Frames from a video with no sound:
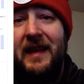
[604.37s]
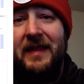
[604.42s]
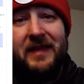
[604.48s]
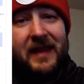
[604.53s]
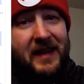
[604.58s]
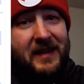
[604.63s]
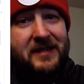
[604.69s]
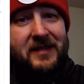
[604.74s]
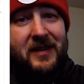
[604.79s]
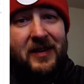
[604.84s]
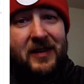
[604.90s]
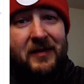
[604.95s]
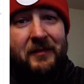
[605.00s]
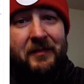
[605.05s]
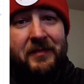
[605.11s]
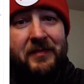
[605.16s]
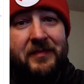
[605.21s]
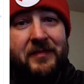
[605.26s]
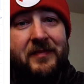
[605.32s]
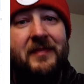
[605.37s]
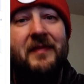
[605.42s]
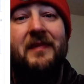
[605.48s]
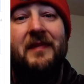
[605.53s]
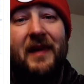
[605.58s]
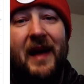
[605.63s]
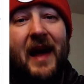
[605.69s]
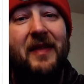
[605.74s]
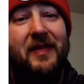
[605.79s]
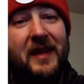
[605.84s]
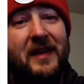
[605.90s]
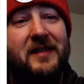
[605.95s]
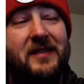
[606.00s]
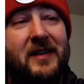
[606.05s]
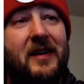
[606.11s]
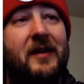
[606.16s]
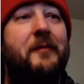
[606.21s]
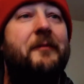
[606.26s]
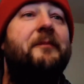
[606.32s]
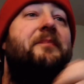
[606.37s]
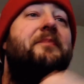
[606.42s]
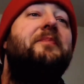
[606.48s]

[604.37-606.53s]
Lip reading: I think so. I think so.